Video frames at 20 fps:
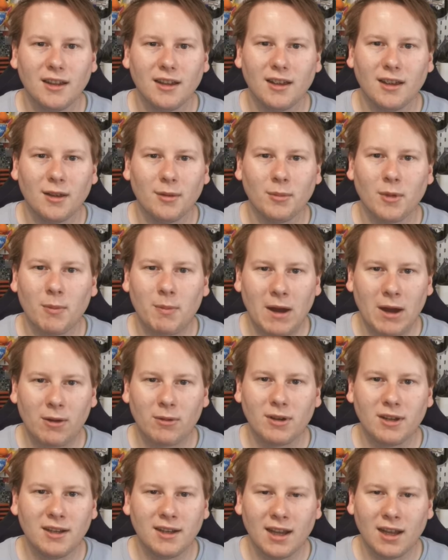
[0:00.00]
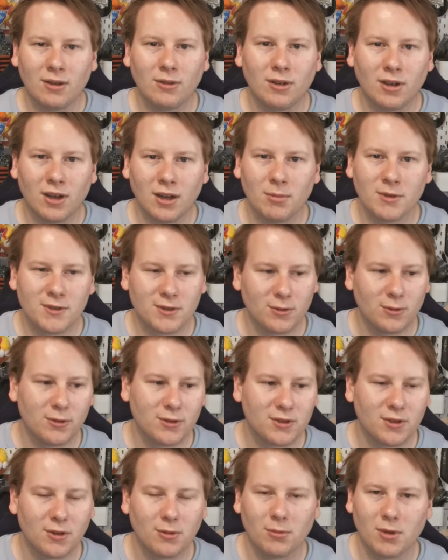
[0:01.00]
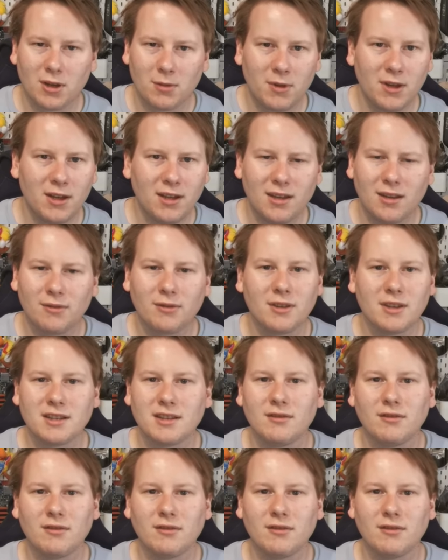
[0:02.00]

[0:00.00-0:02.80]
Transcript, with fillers: Um, apparently now I'm a source on Wikipedia for this